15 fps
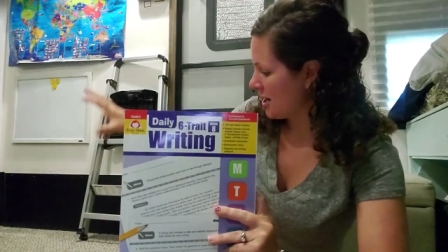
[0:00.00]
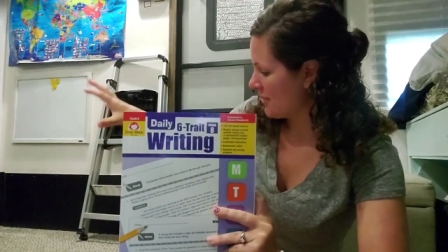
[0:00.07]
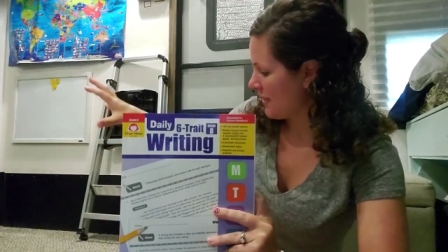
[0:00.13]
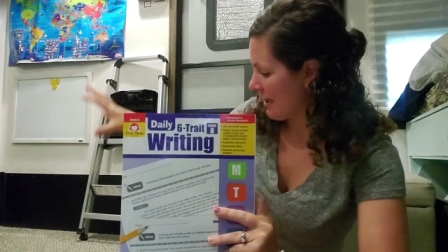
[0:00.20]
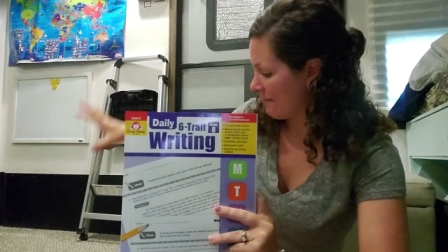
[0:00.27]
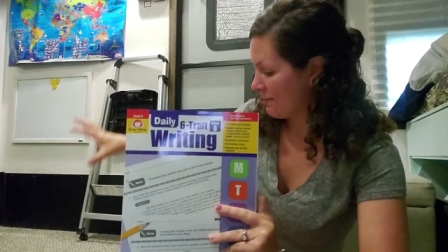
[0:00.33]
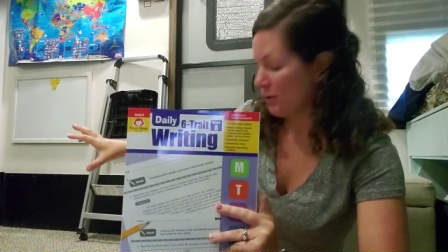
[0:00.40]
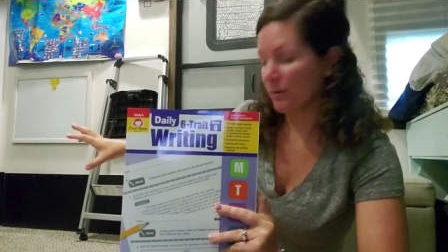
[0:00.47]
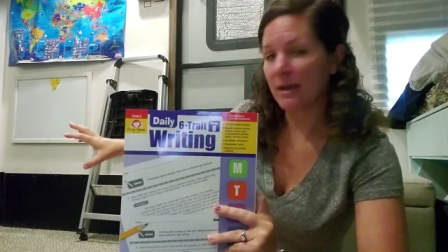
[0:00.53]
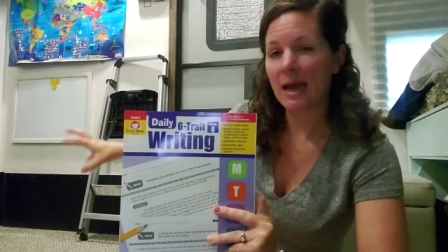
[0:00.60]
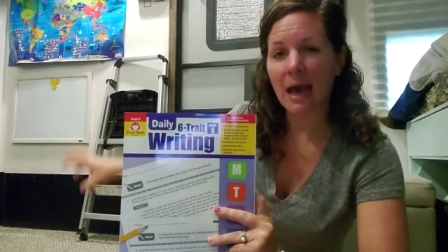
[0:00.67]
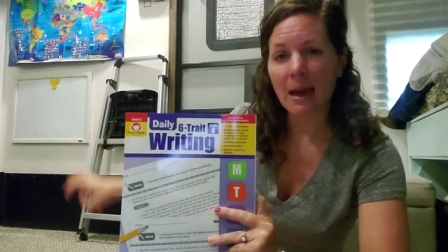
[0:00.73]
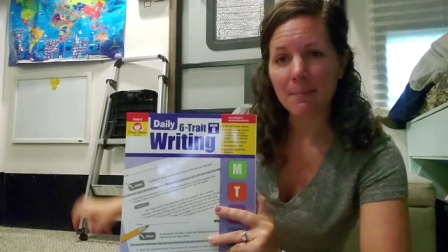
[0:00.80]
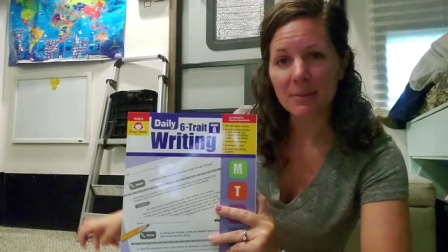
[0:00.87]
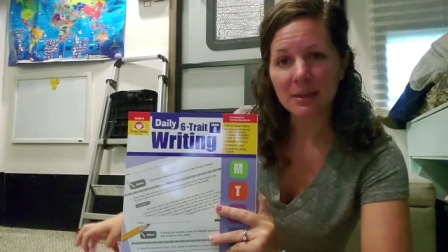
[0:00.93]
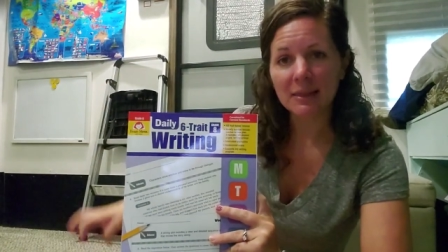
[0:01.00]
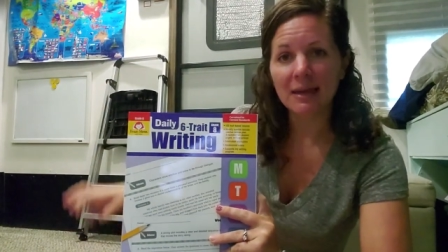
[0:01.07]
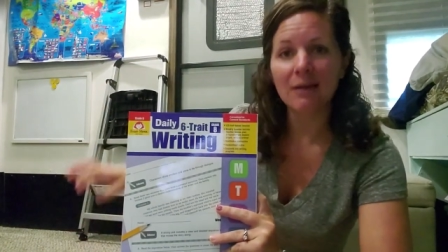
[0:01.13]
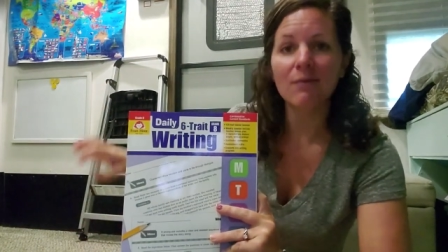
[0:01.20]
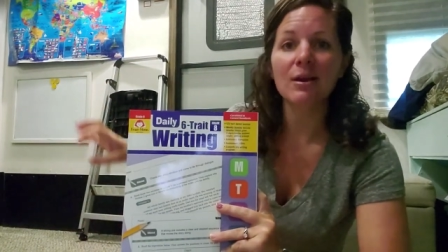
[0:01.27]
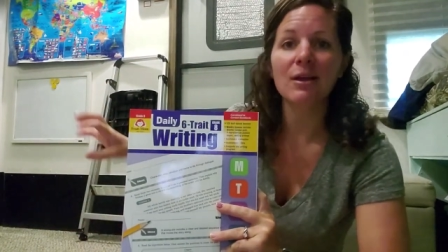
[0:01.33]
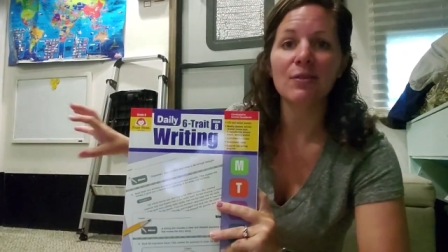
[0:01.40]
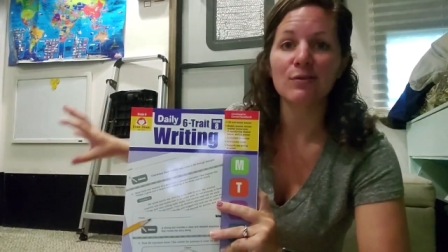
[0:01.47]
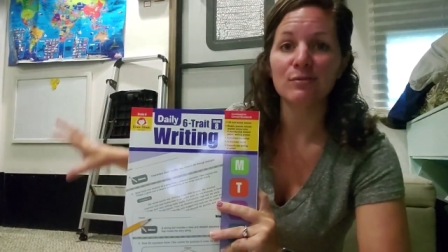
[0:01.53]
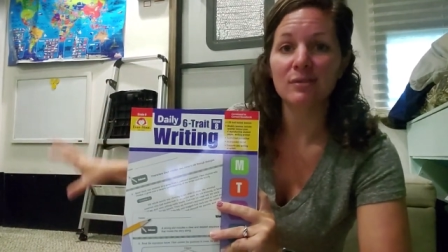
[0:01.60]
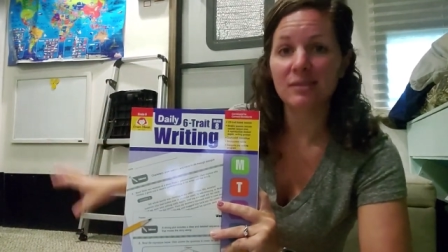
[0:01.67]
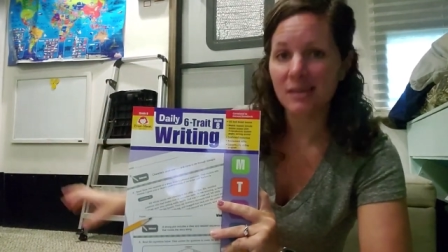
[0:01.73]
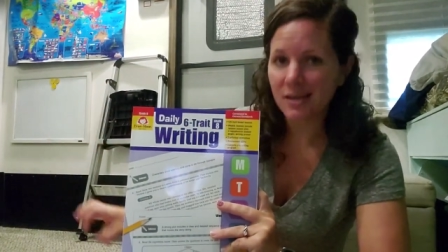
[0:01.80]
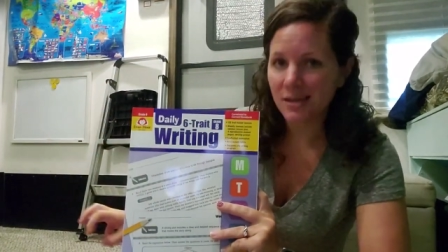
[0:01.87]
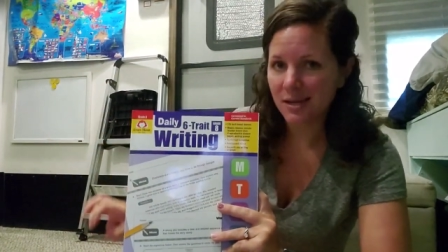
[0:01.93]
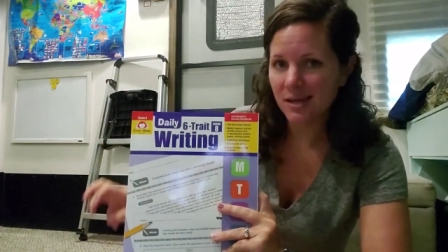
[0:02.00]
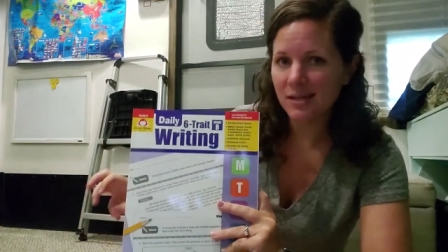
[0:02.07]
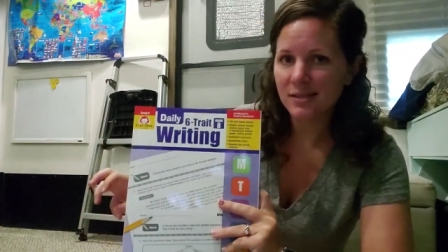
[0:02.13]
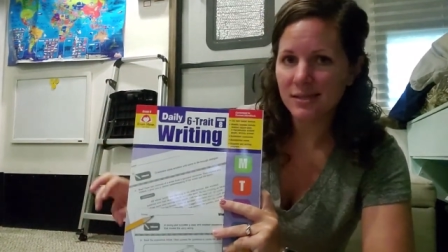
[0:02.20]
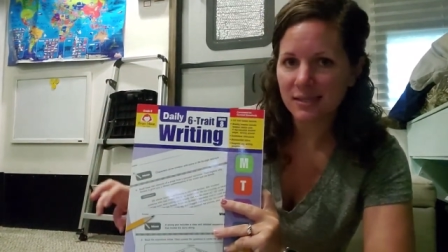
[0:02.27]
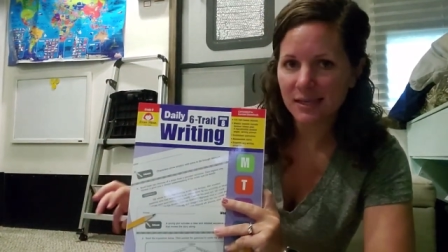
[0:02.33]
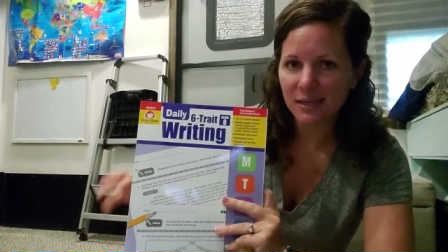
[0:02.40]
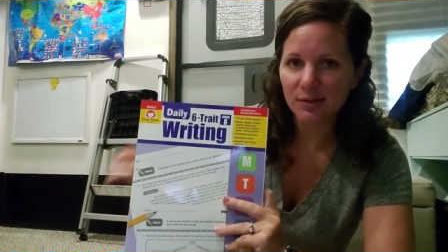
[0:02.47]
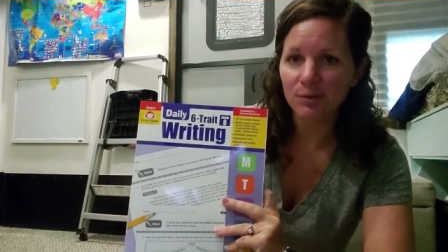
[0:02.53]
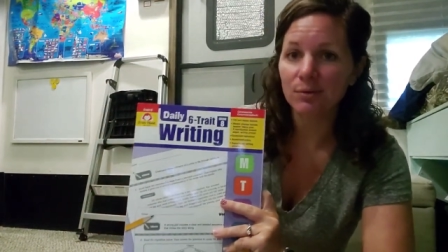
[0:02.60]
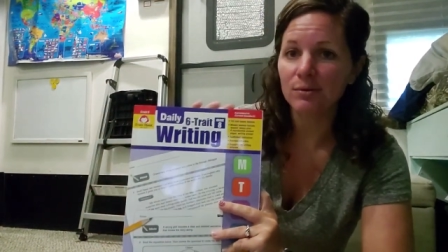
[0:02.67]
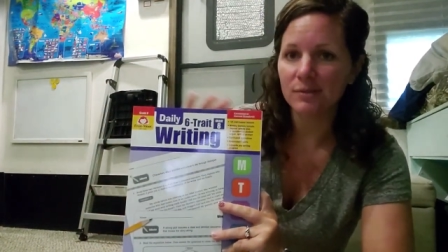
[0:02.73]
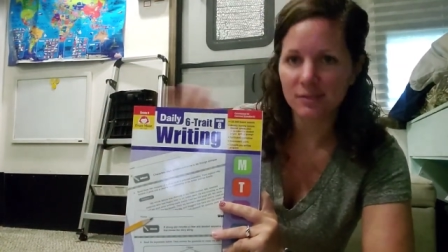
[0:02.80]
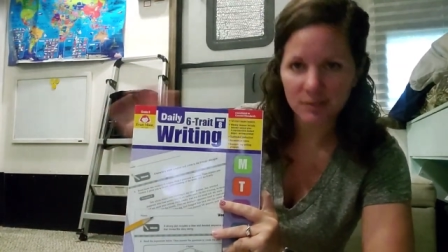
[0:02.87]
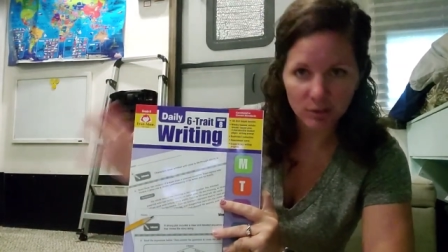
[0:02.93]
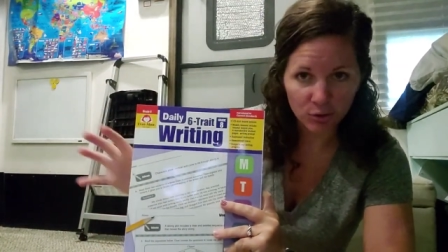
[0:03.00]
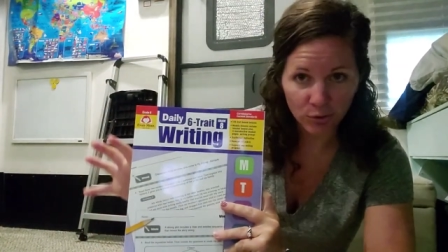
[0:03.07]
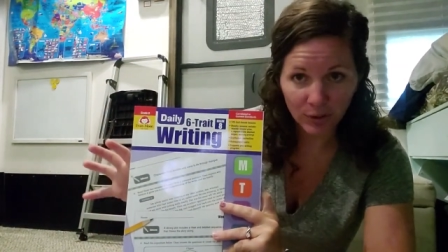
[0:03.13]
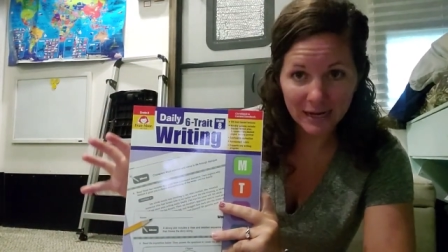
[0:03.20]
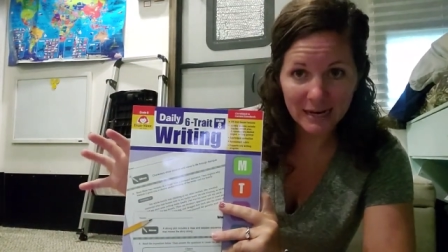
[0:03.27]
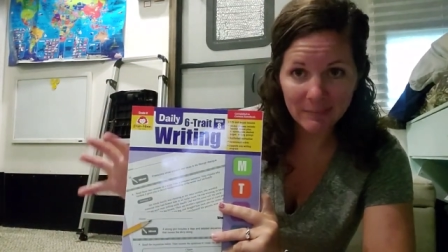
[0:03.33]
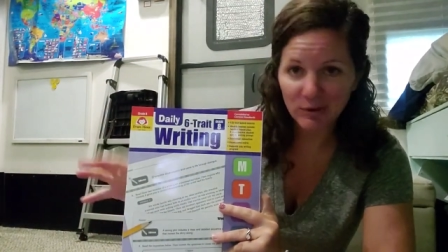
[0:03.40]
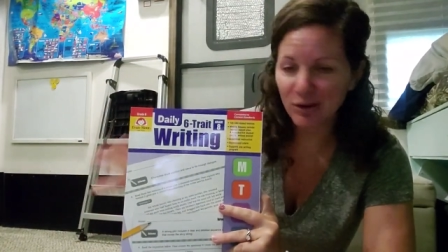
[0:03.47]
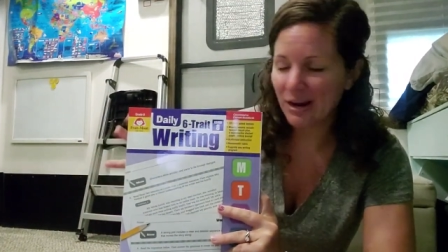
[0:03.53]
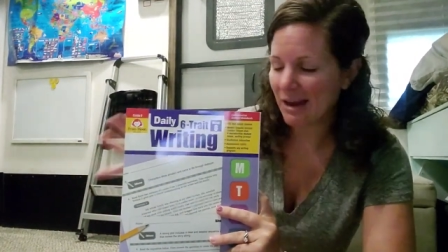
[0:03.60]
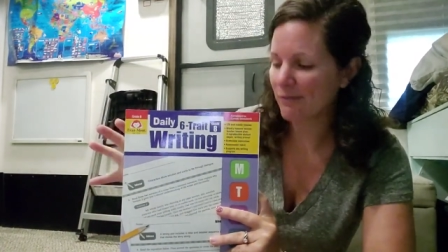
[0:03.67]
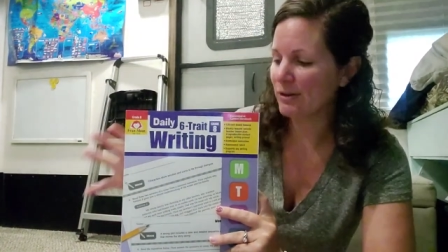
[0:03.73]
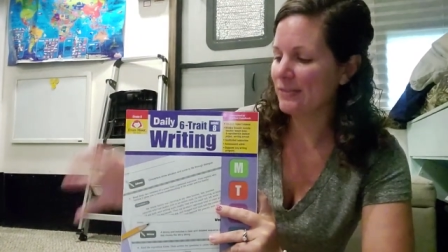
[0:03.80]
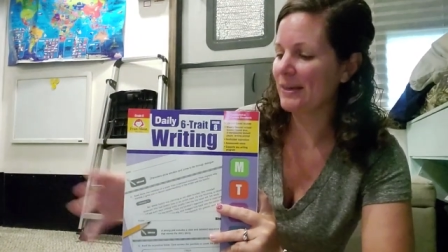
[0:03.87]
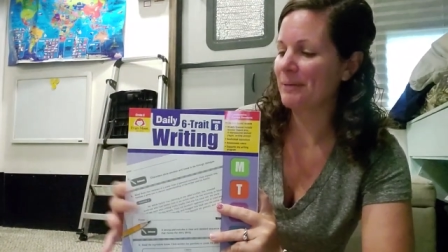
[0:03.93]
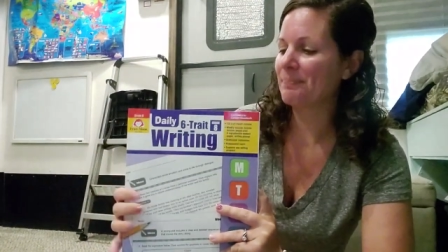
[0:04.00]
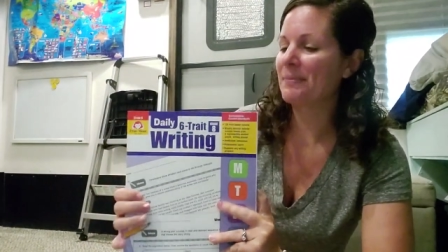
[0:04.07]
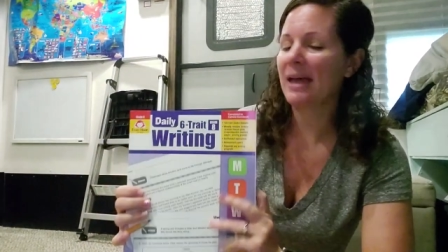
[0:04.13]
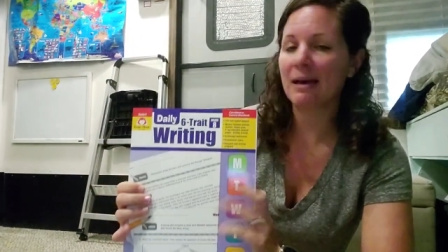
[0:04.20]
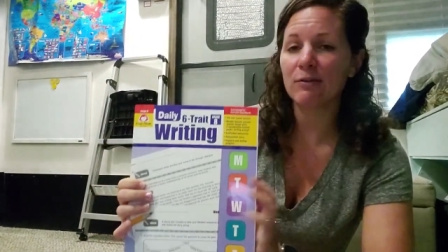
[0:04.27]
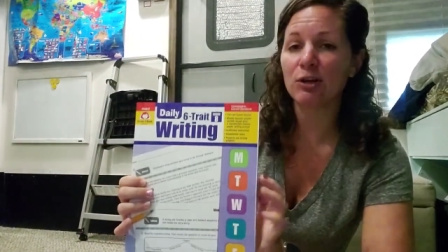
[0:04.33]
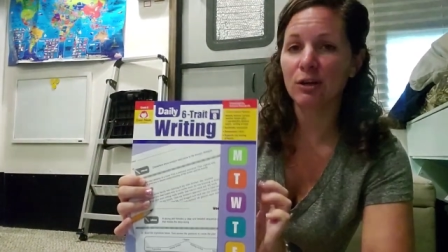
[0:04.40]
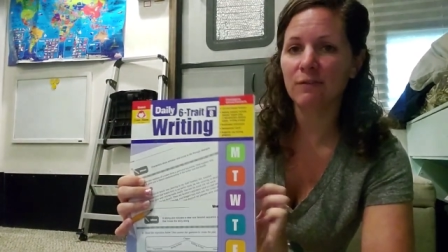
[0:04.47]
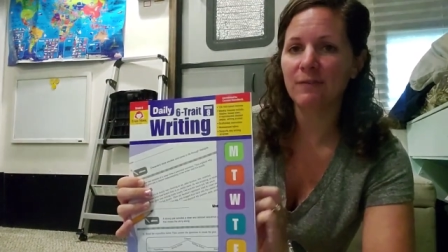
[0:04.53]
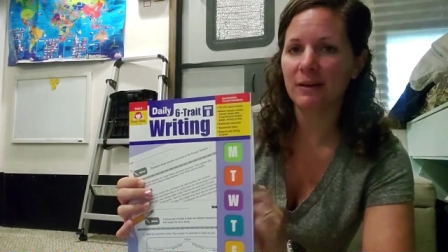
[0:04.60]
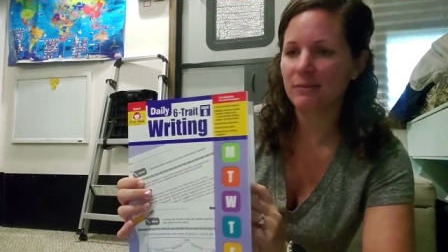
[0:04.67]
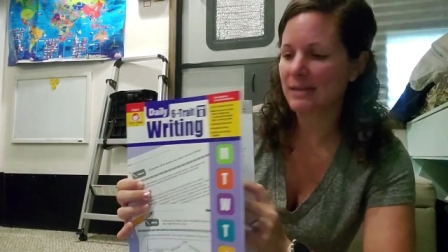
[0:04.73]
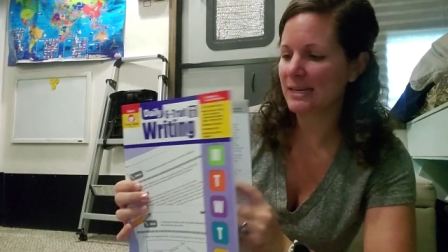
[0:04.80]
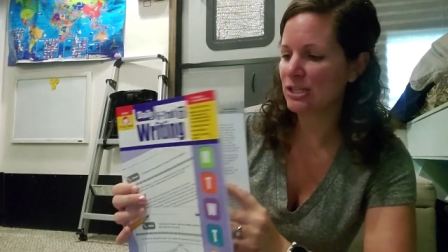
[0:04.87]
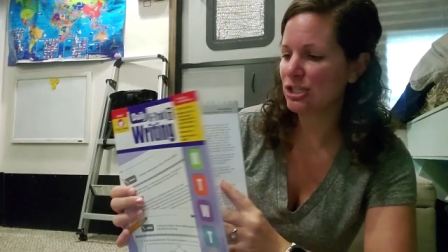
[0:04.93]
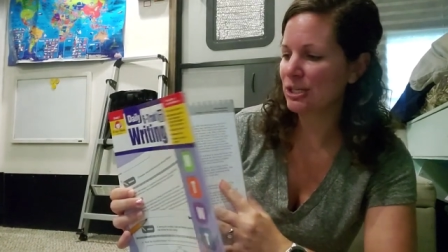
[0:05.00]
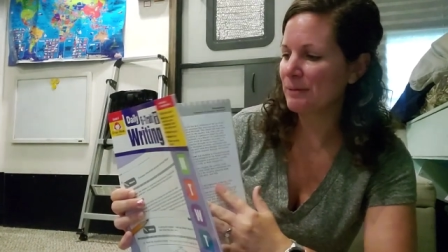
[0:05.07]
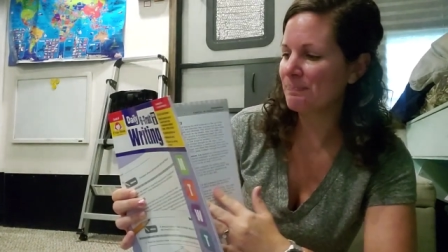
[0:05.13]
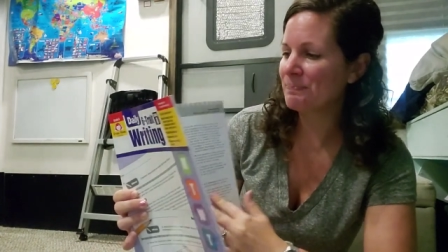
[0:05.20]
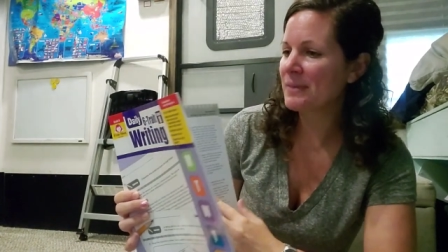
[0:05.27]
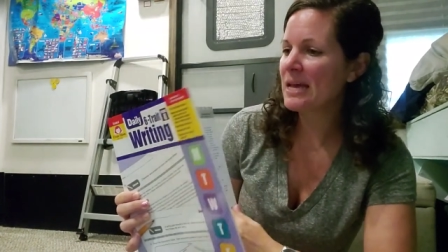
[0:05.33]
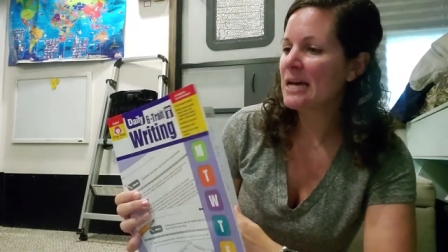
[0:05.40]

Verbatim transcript: that vocabulary and those thinking skills, grammar, everything. Have a good foundation.